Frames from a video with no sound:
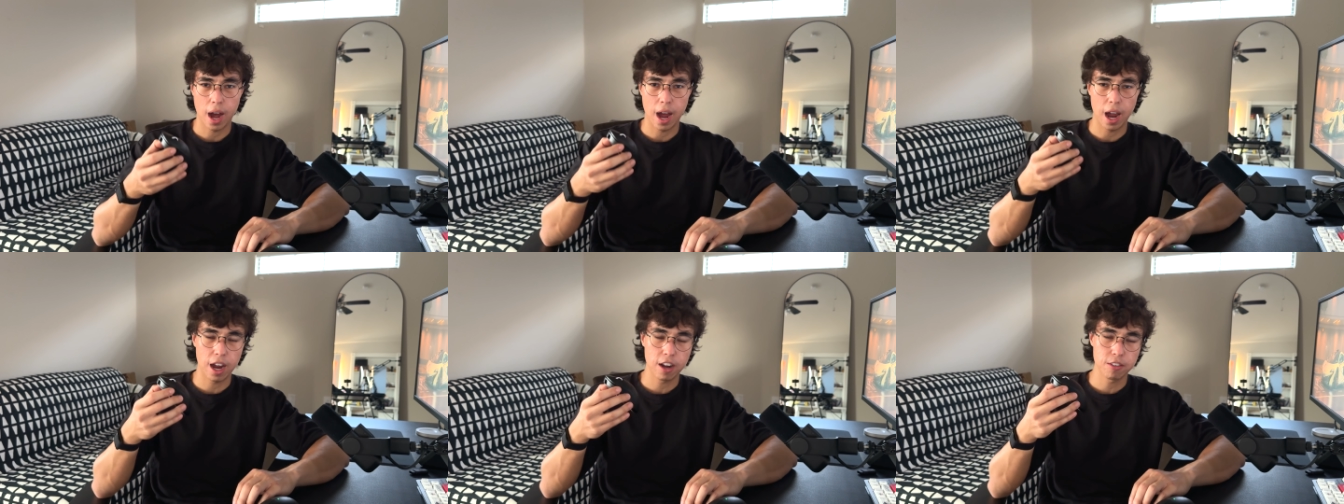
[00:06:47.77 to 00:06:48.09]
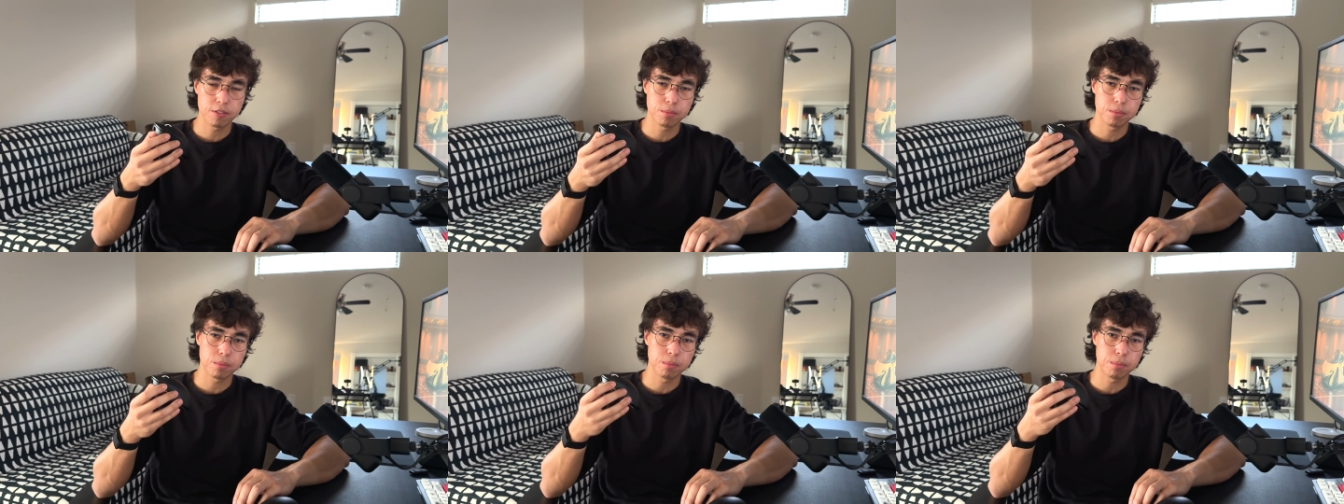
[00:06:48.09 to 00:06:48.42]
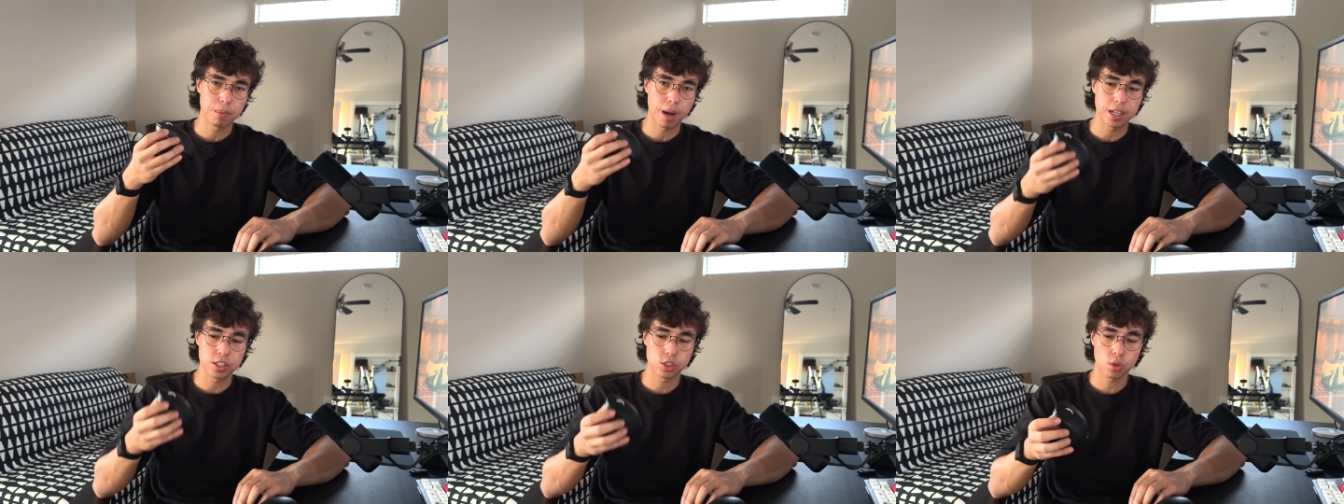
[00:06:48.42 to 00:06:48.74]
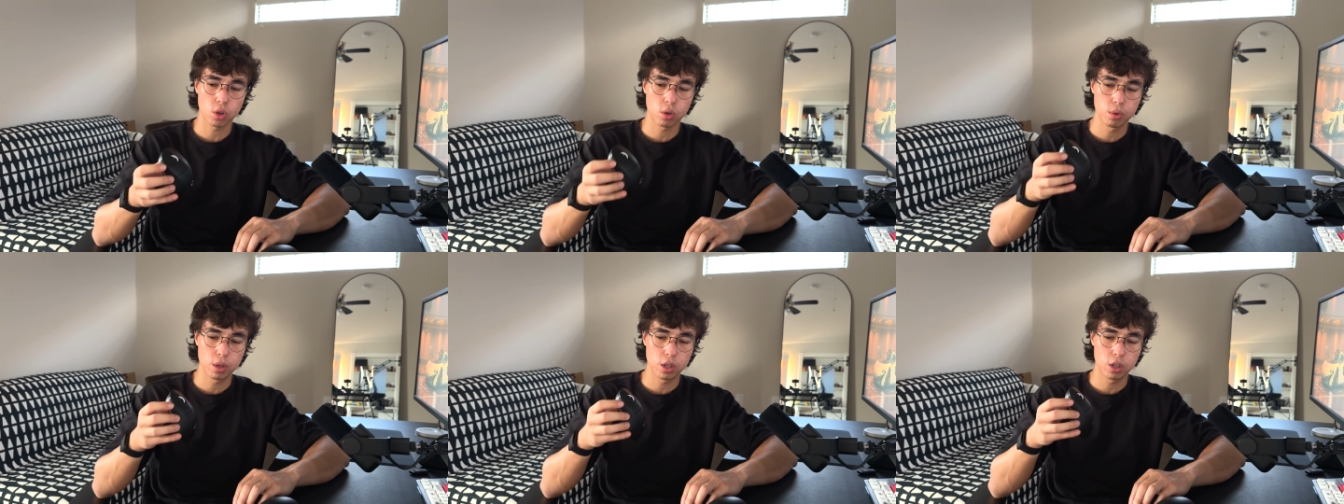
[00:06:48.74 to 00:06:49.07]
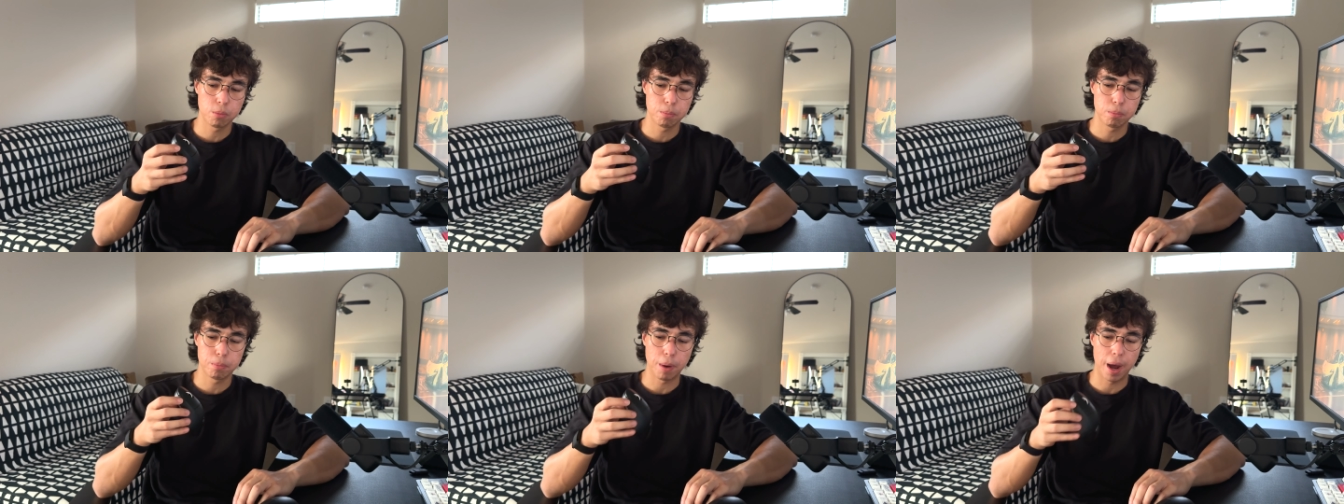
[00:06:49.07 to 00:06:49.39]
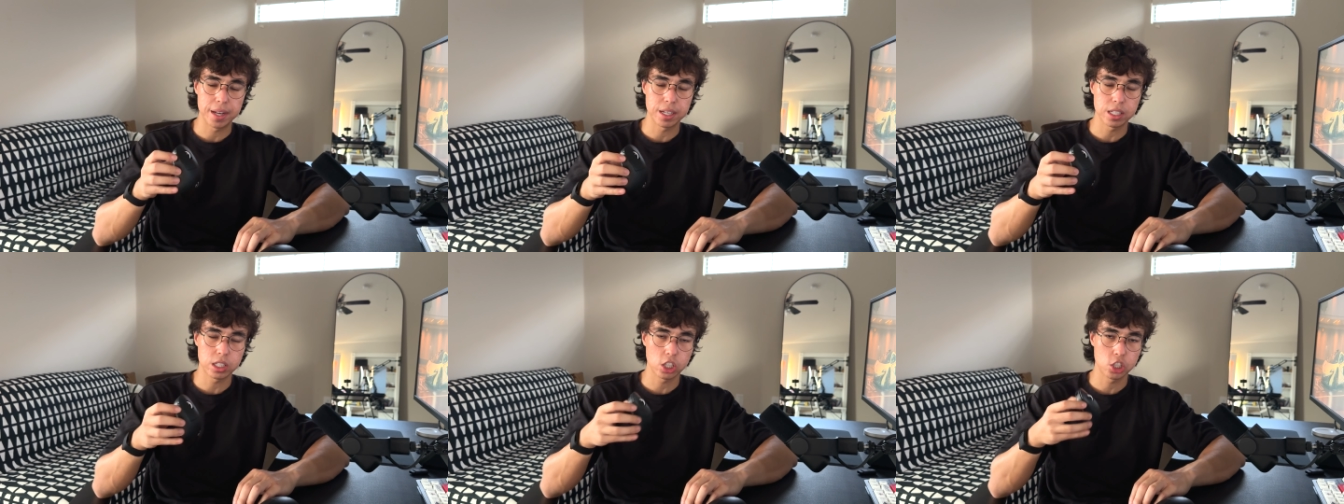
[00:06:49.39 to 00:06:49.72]
I have my scroll wheel
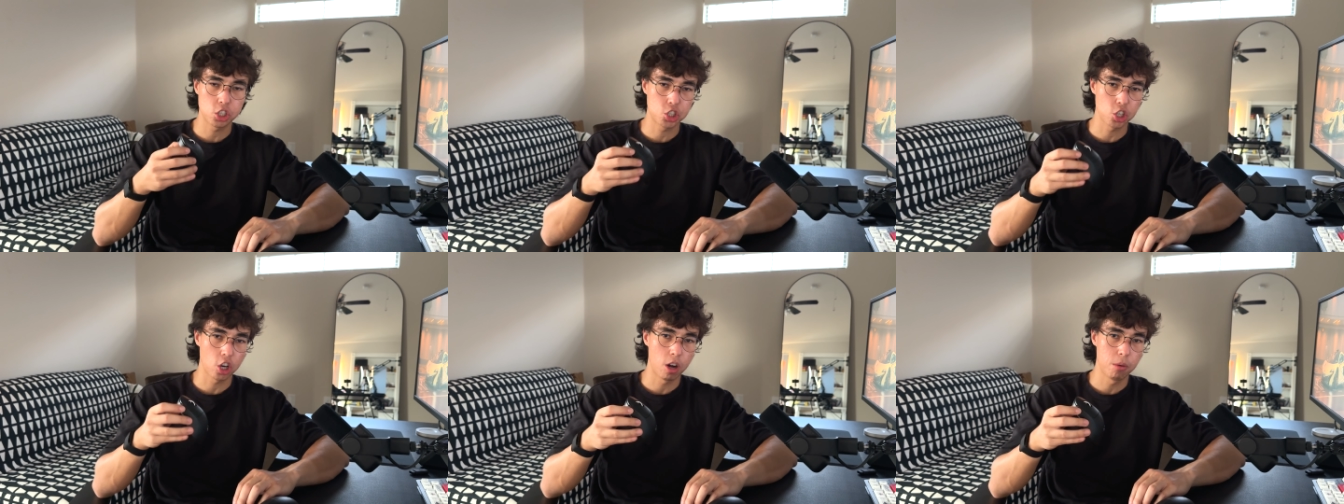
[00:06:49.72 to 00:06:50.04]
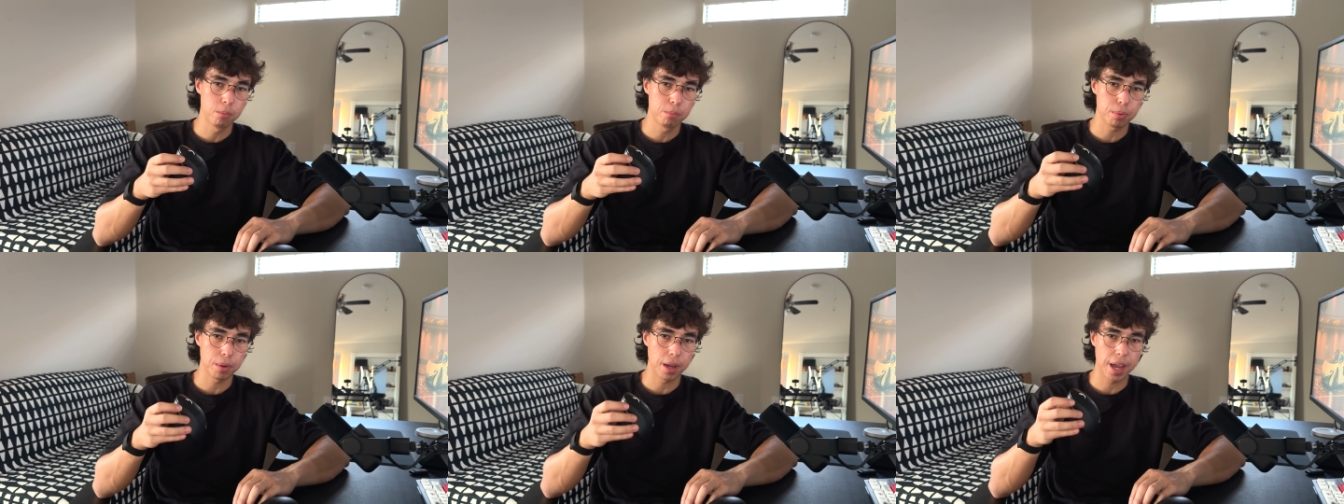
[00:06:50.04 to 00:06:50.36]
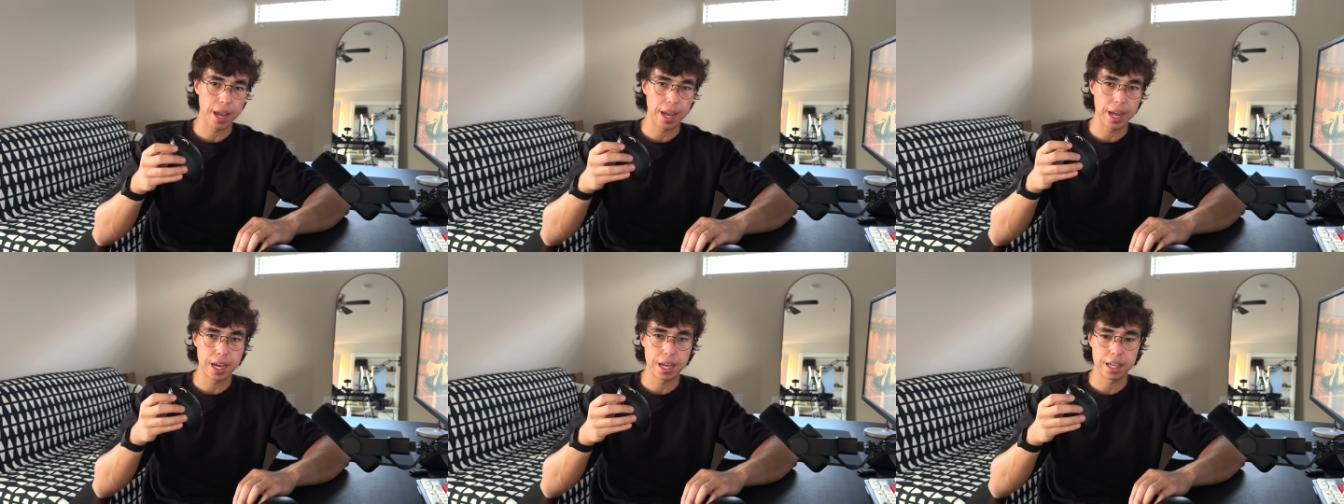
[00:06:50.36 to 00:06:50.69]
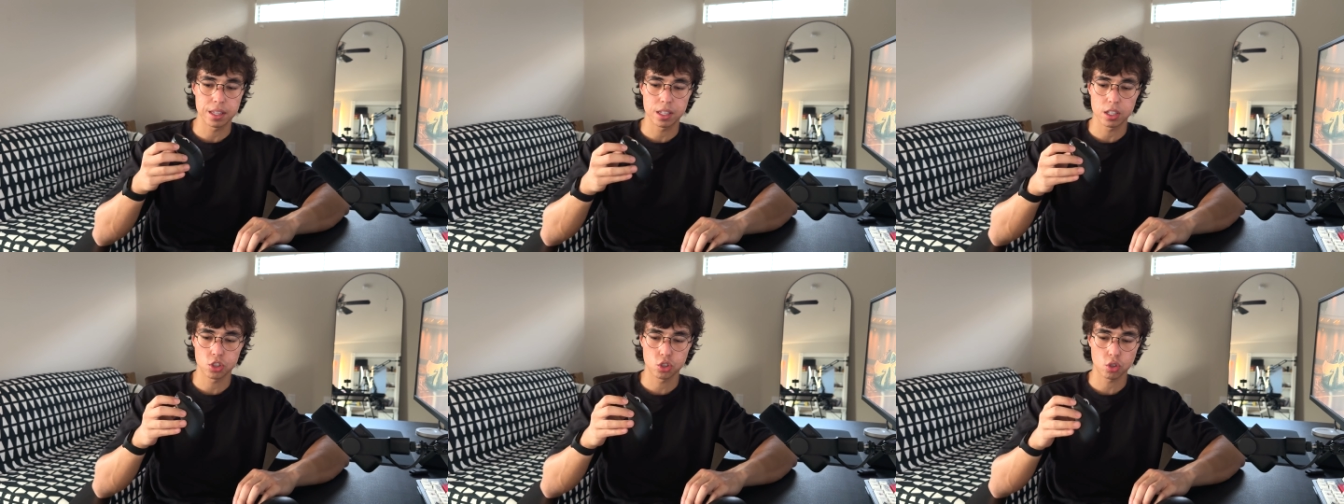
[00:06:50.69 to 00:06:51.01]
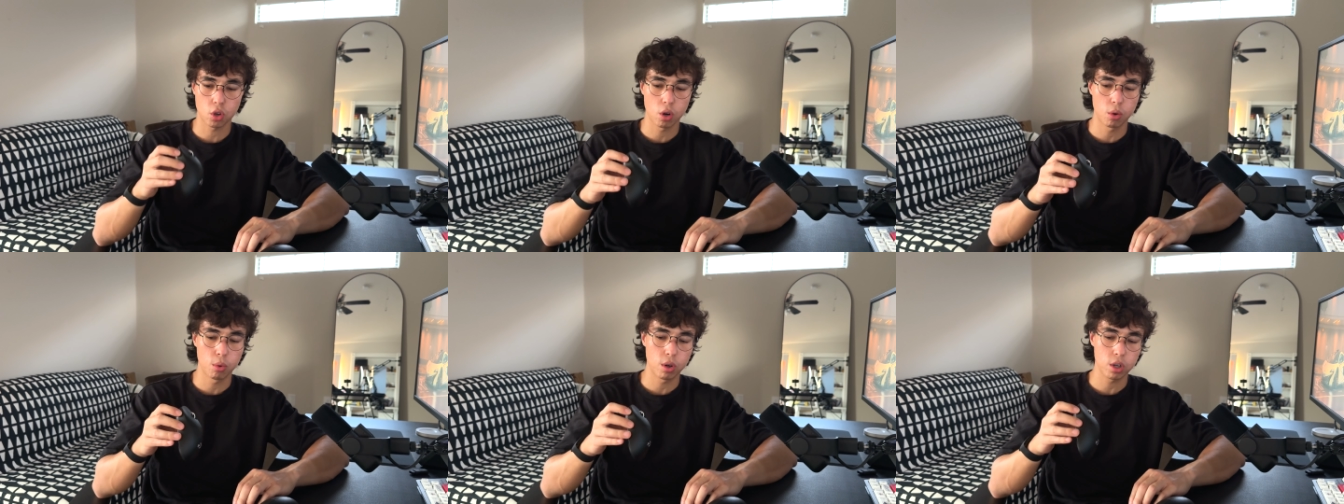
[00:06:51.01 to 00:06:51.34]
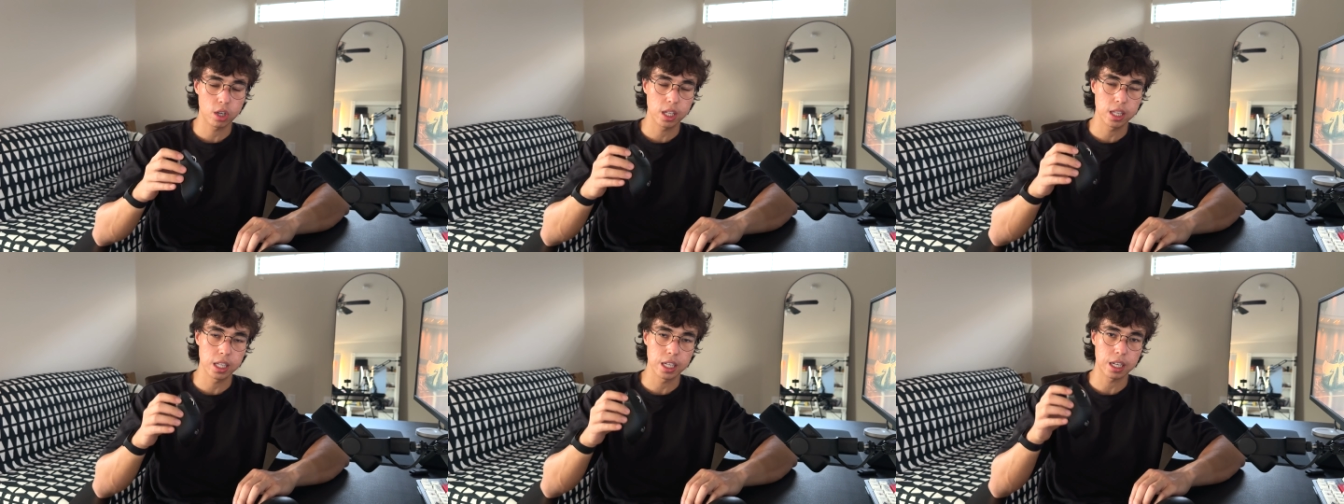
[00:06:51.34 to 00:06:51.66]
binded to jump and scroll wheel
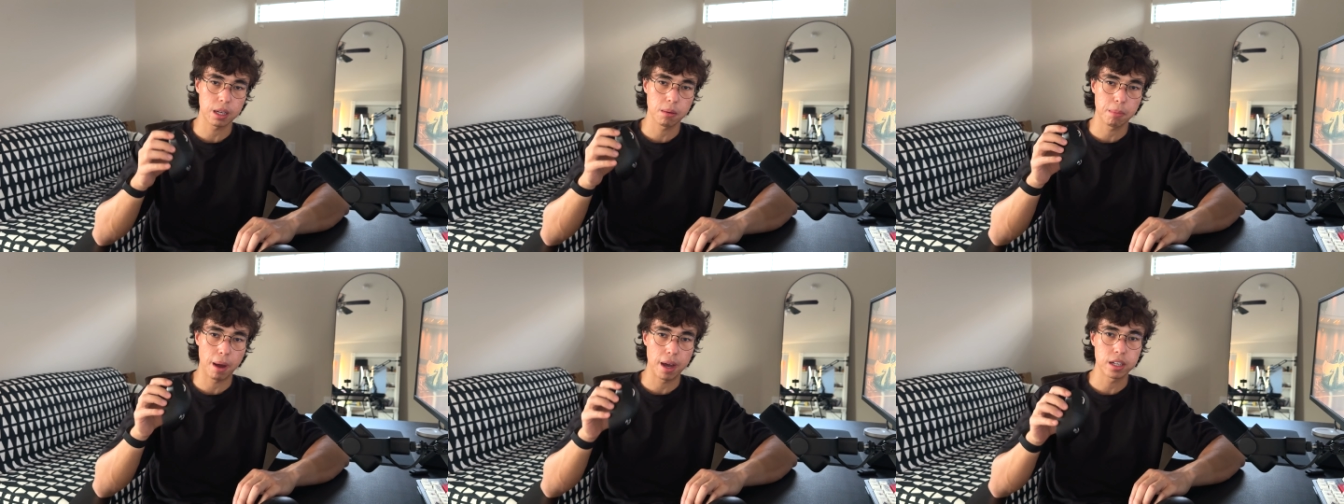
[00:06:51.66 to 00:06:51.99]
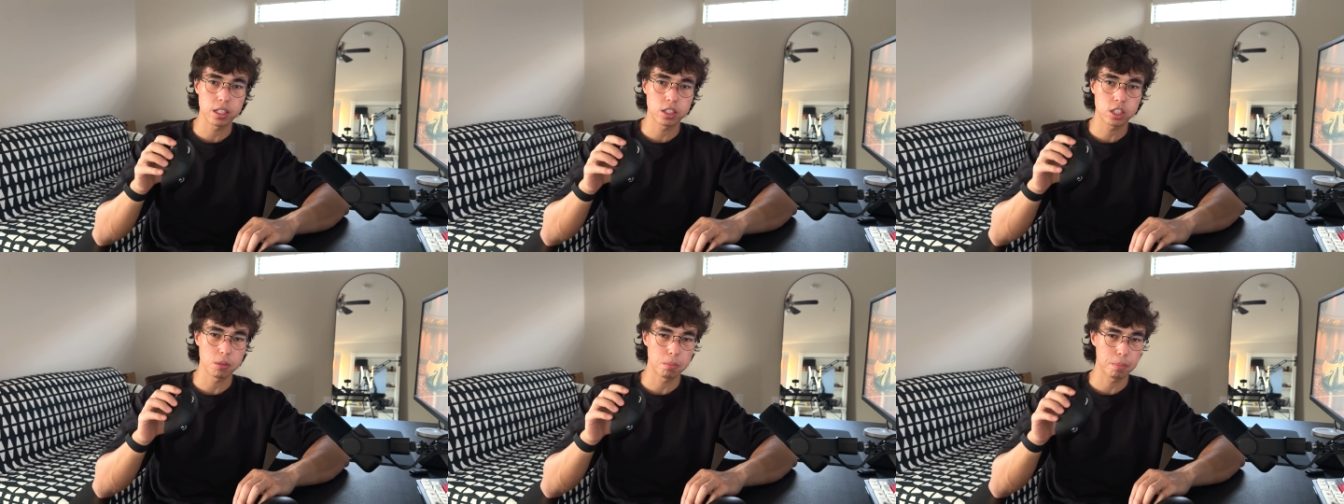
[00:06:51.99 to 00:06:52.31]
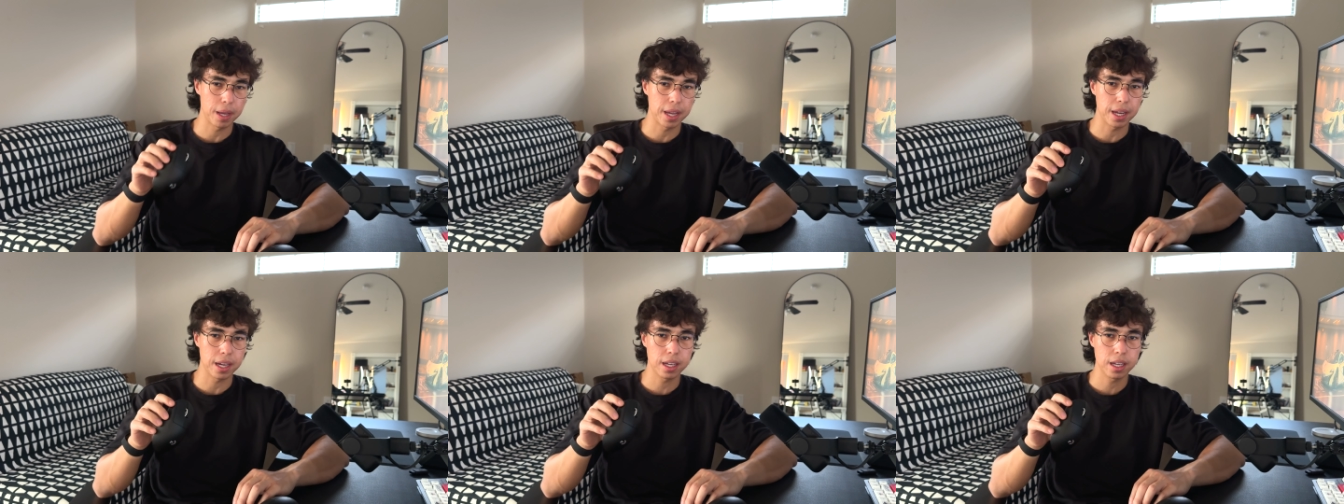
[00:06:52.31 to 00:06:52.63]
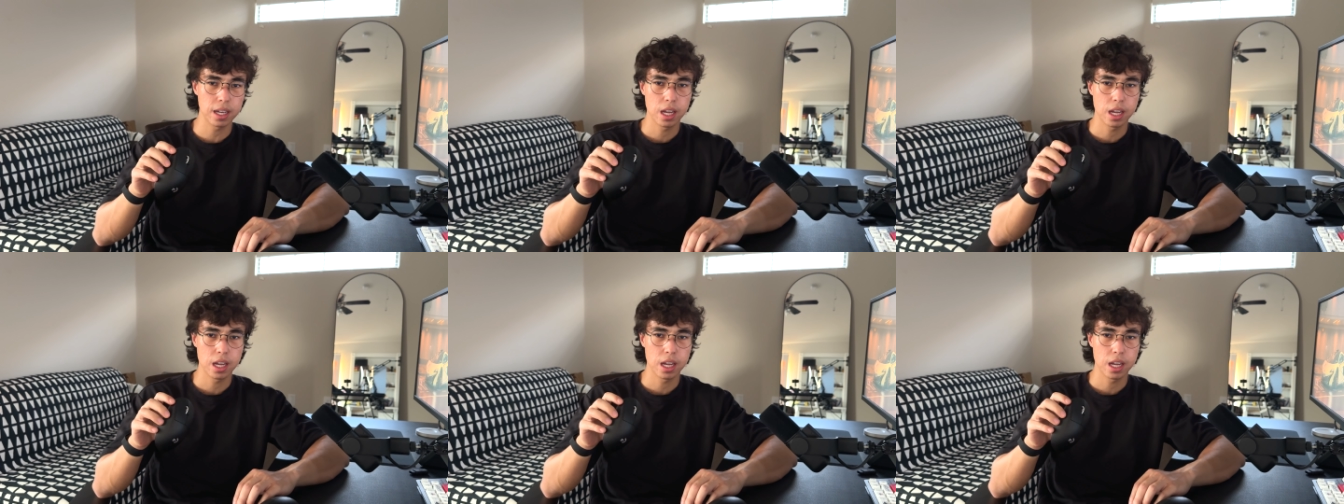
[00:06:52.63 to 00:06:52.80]
click binded to ping